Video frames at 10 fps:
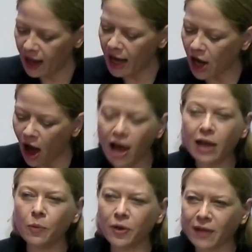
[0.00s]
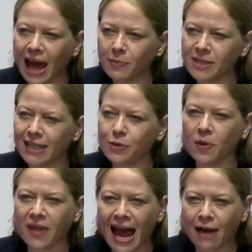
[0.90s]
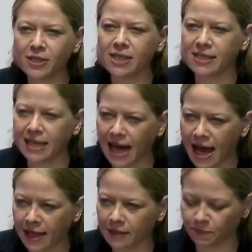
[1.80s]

and I would have kept it without delay.